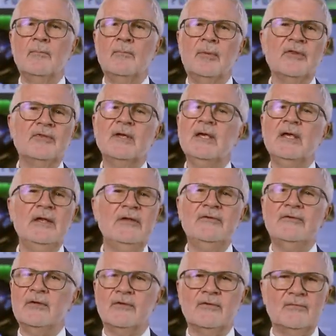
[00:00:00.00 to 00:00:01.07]
But the
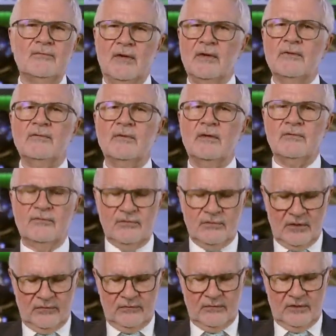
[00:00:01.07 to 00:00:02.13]
easiest fix is
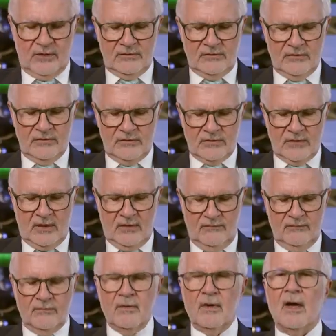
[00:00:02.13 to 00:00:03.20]
just get
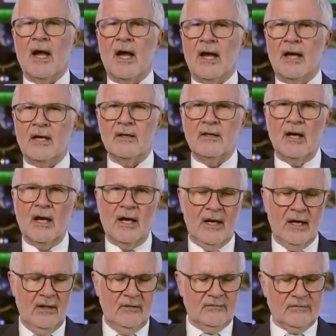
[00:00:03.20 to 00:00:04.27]
yourself
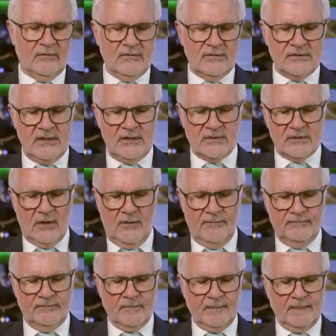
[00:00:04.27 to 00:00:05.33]
iodized sea salt.
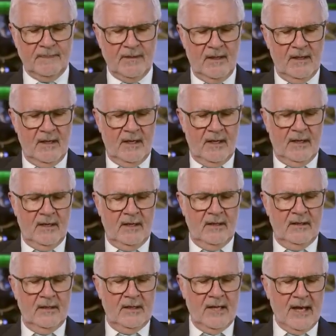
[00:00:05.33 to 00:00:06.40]

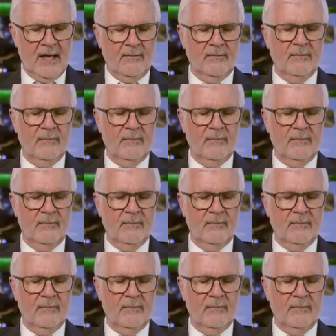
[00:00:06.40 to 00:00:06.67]
Now,